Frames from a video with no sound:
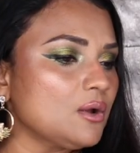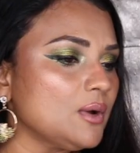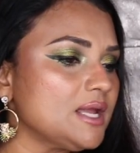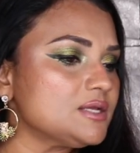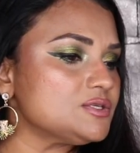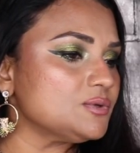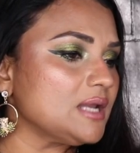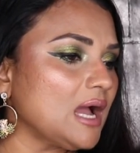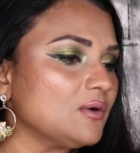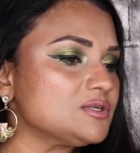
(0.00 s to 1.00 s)
going to
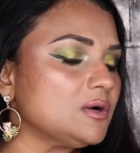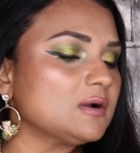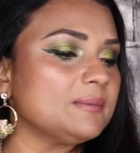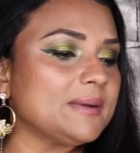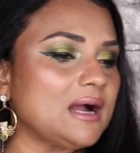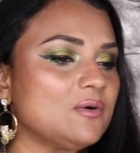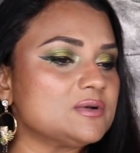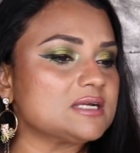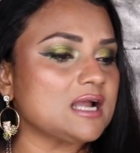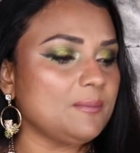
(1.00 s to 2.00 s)
now talk
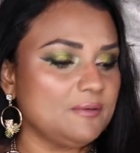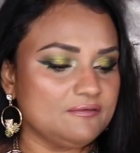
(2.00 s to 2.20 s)
about a couple